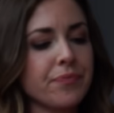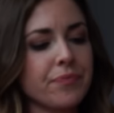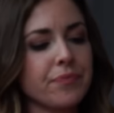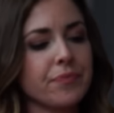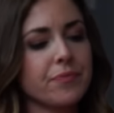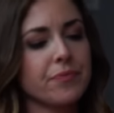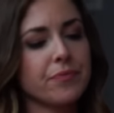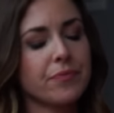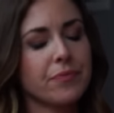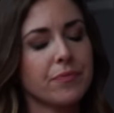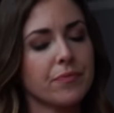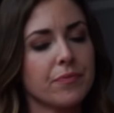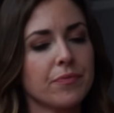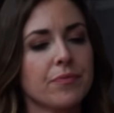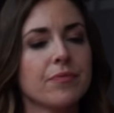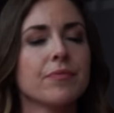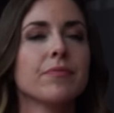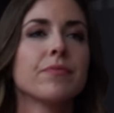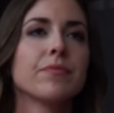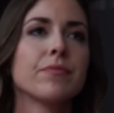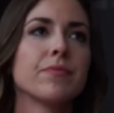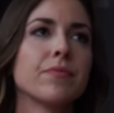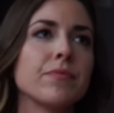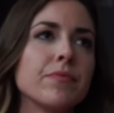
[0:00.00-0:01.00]

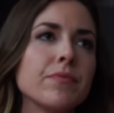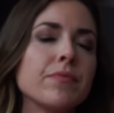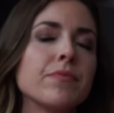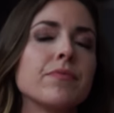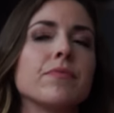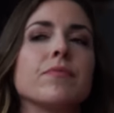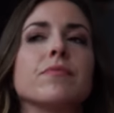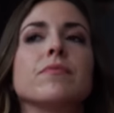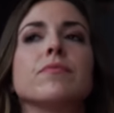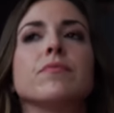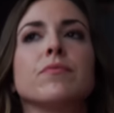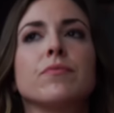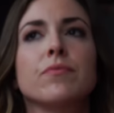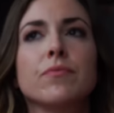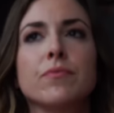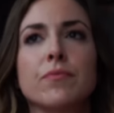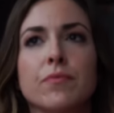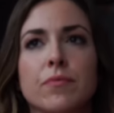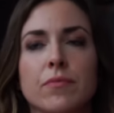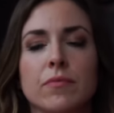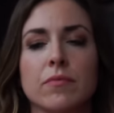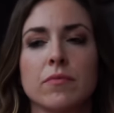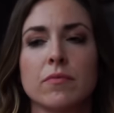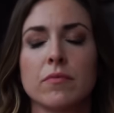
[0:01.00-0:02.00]

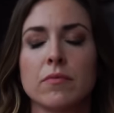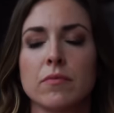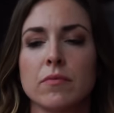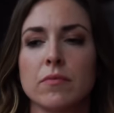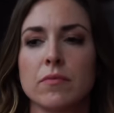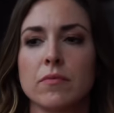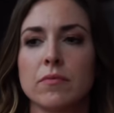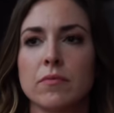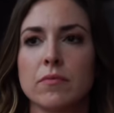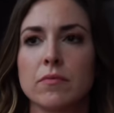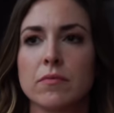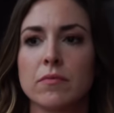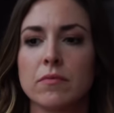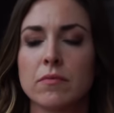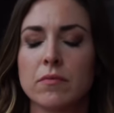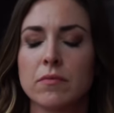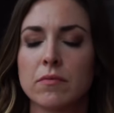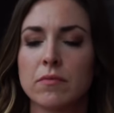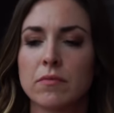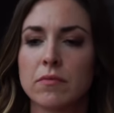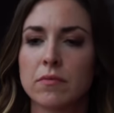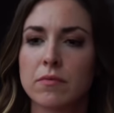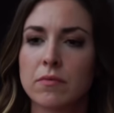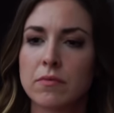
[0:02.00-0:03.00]

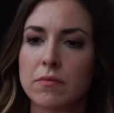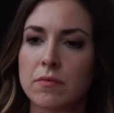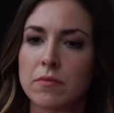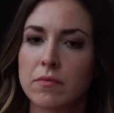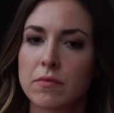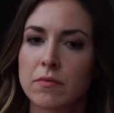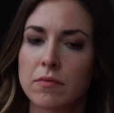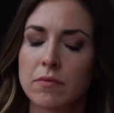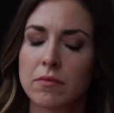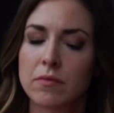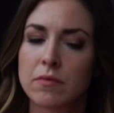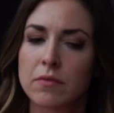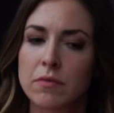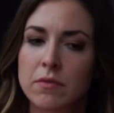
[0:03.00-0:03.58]
[no speech]